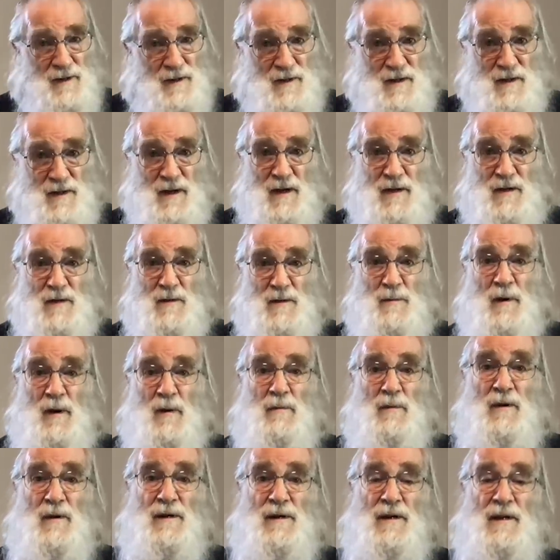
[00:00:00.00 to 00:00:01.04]
Assange
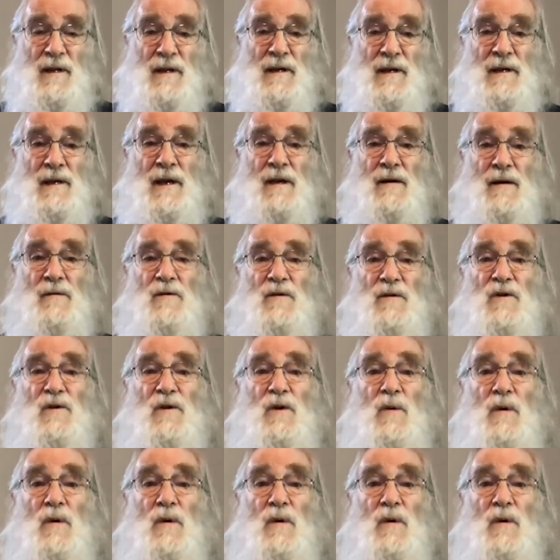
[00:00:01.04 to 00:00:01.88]
publicly announced,